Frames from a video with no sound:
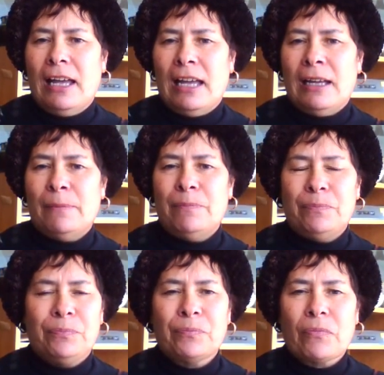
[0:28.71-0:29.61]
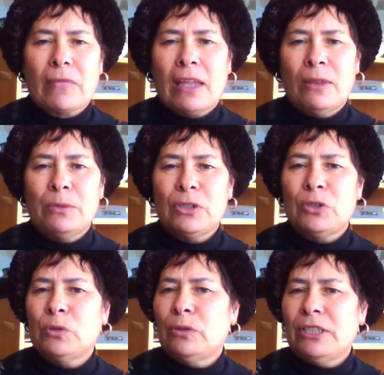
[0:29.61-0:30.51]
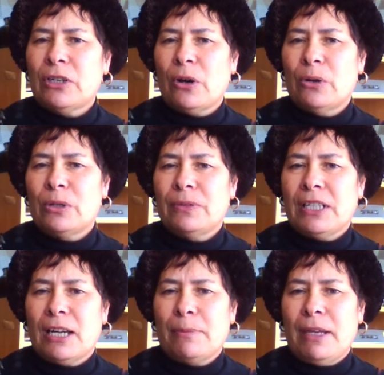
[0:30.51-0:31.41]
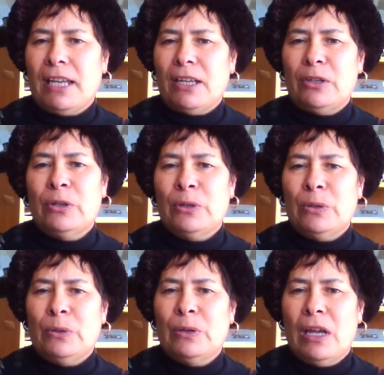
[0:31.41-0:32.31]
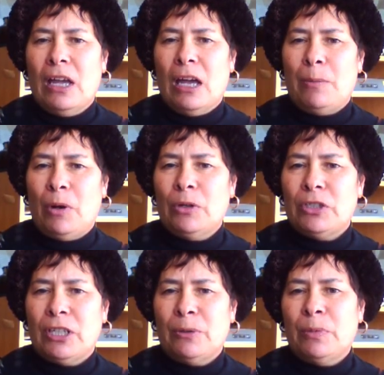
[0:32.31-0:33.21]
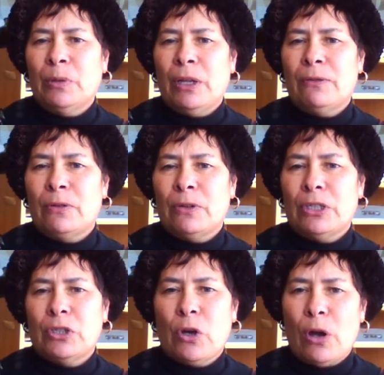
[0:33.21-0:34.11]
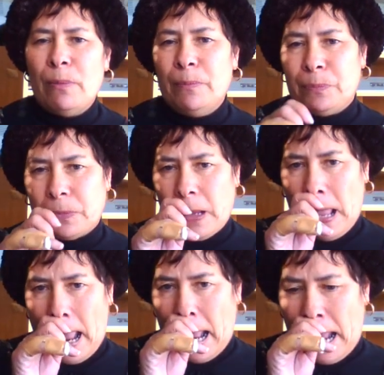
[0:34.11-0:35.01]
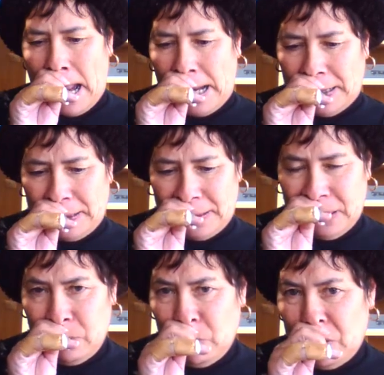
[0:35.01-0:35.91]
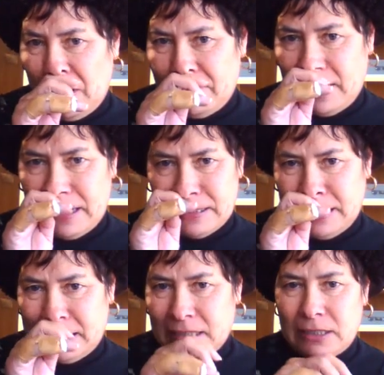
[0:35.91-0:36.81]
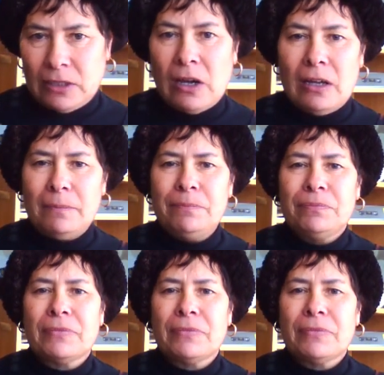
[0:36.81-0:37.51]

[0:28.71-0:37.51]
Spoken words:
There's a story told of a young man who approached an employer for a job, and there were no vacancies at the time.